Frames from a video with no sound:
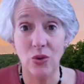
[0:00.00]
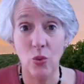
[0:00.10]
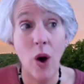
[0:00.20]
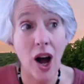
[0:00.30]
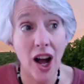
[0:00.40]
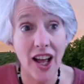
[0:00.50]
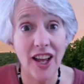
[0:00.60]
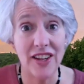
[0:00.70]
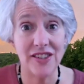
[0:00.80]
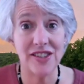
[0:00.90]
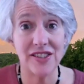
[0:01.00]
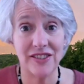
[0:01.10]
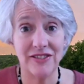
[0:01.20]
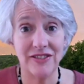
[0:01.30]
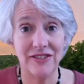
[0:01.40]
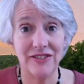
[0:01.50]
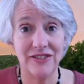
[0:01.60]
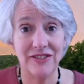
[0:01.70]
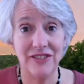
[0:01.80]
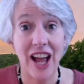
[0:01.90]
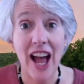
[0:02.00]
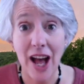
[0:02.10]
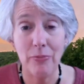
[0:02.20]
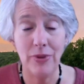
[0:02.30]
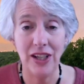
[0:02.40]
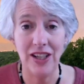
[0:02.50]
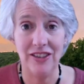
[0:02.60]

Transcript: wise, happy.